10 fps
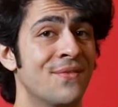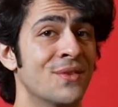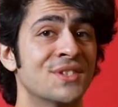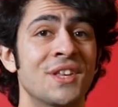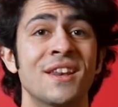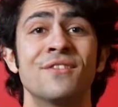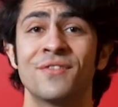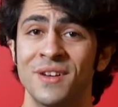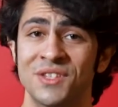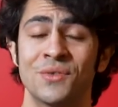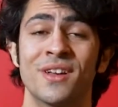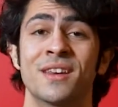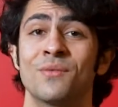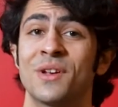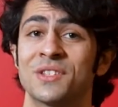if you're setting
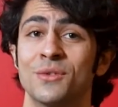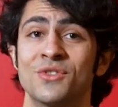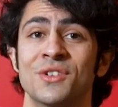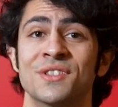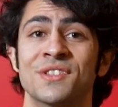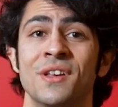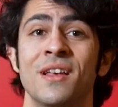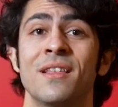fitness-related resolutions